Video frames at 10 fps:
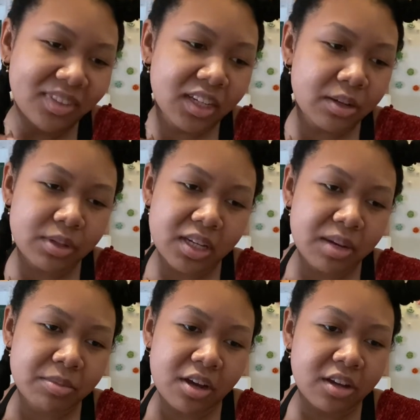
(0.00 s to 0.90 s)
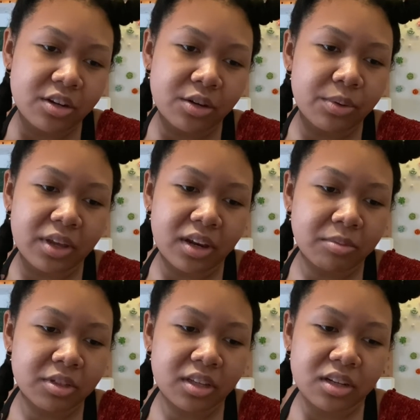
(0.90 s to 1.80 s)
I was like, I'm not gonna do it. I'm
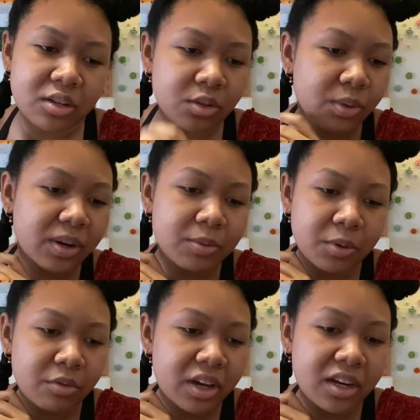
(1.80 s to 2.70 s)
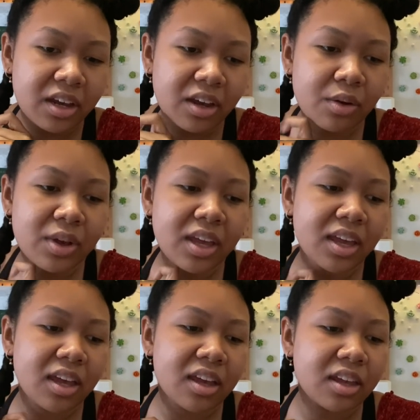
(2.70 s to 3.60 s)
just gonna do what I'm doing right now
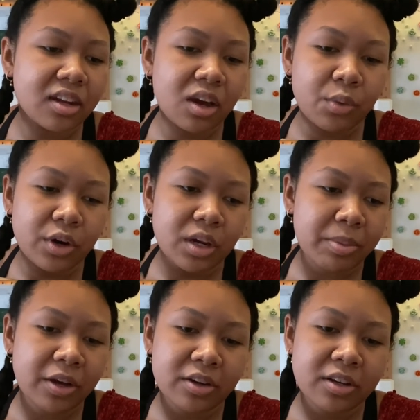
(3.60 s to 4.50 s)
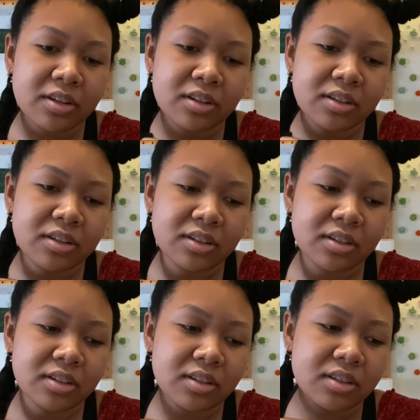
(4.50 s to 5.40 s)
and not worry about it.
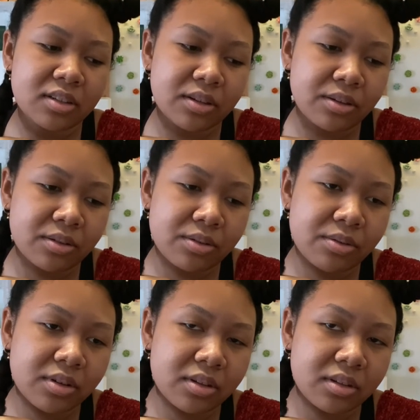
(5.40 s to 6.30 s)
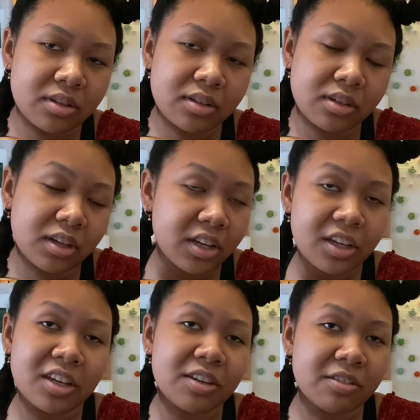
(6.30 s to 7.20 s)
So,
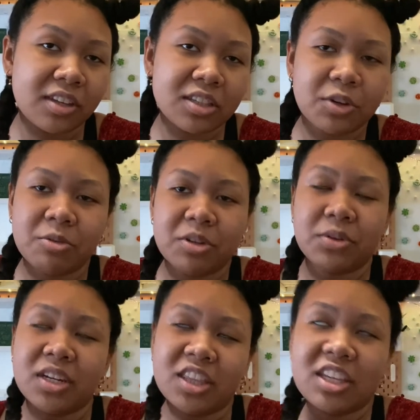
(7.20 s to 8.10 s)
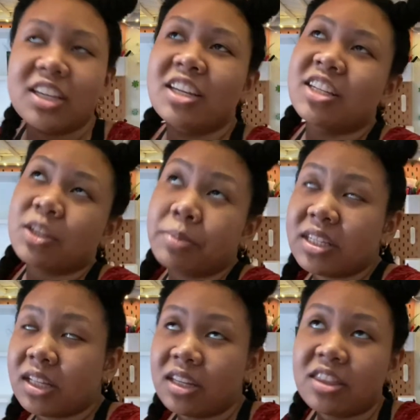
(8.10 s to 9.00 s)
that's what I've been doing. Nothing
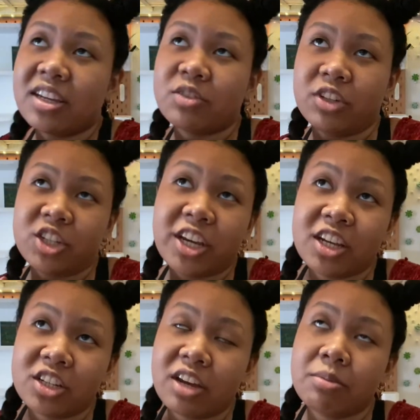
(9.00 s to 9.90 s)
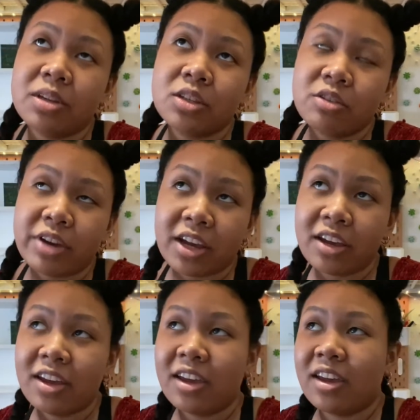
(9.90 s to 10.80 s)
has really changed. I haven't been to the rec.
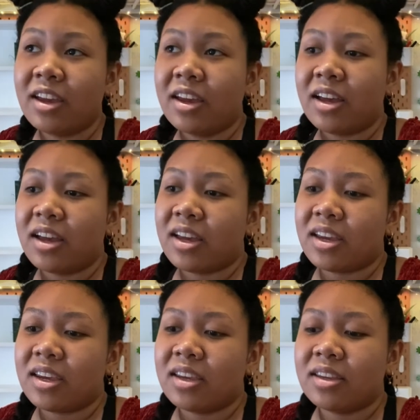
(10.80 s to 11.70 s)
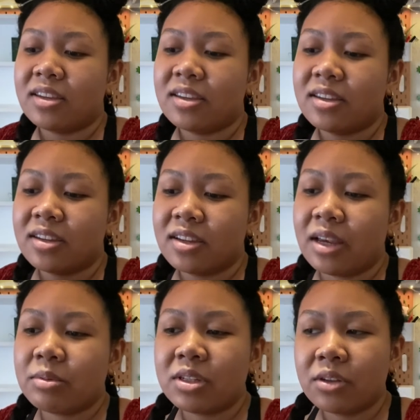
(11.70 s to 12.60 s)
I
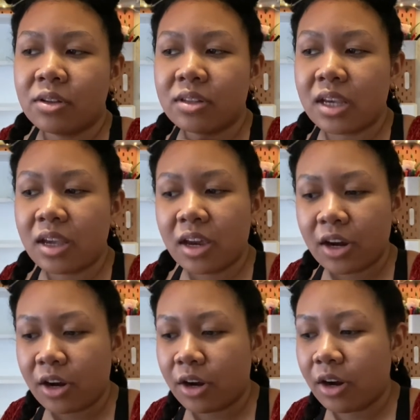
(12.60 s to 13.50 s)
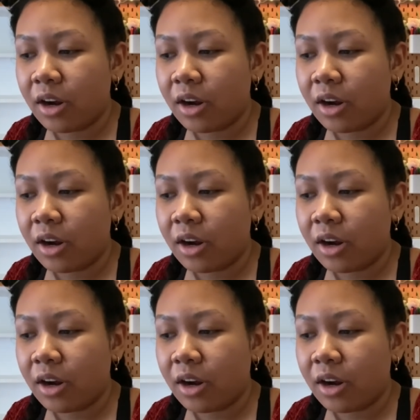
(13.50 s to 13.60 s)
am still taking care